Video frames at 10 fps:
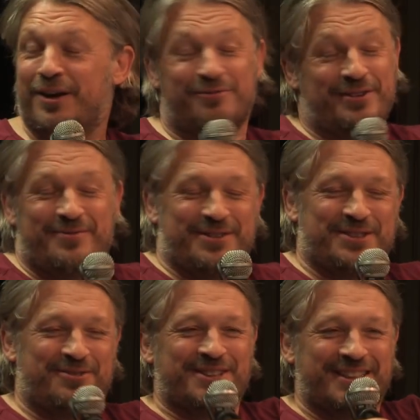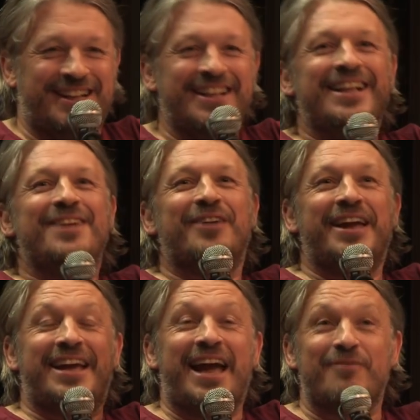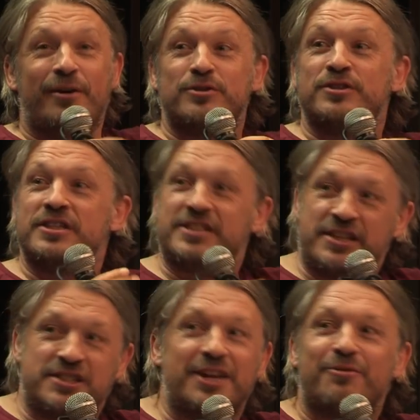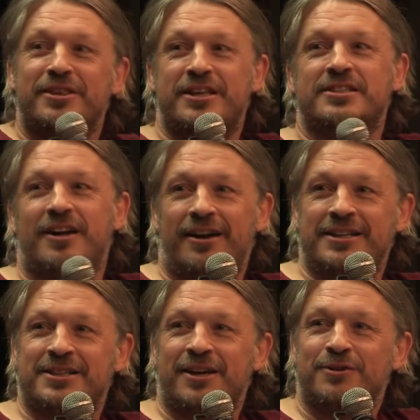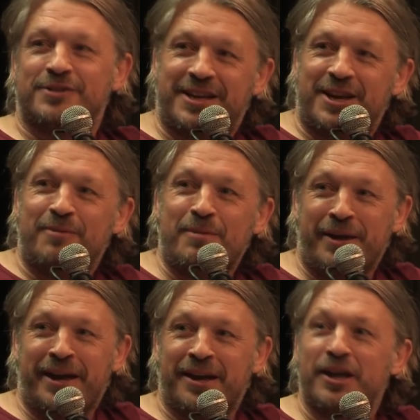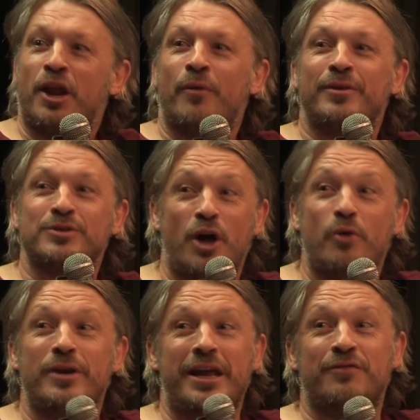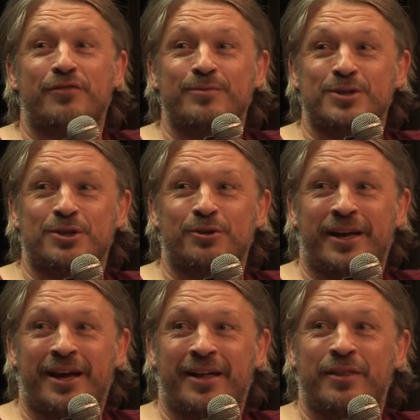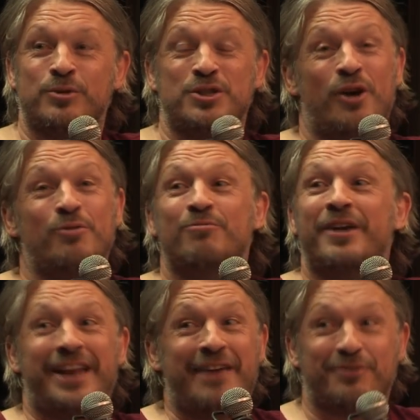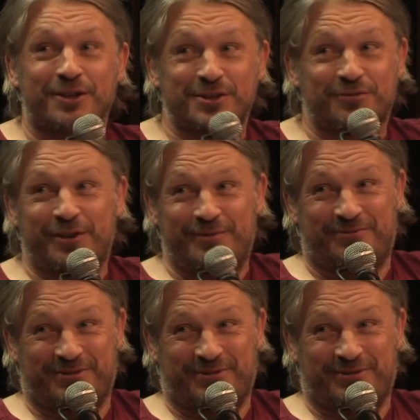girlfriend, but she wasn't. But he came up to us and said, "Stick with these guys, girls. They're going to be big." You know, and there was no need for him to do that, and there was no real evidence for him